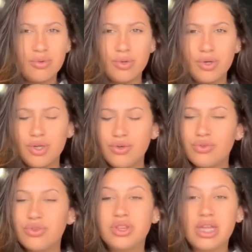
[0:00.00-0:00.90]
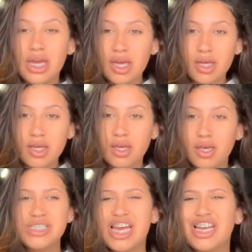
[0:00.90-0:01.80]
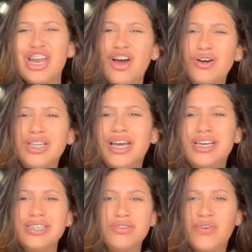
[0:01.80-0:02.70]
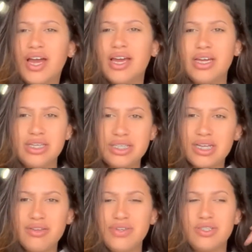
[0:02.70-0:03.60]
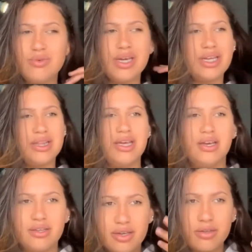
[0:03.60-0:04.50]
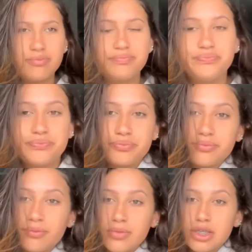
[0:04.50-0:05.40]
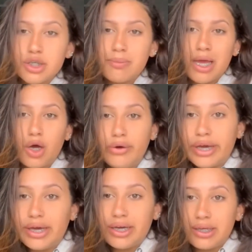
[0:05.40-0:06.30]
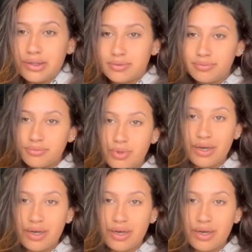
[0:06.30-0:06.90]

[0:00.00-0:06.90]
what are you thinking? She's like, no, like, he's fine. He's not even doing anything. Like, so I'm like, okay. Now he's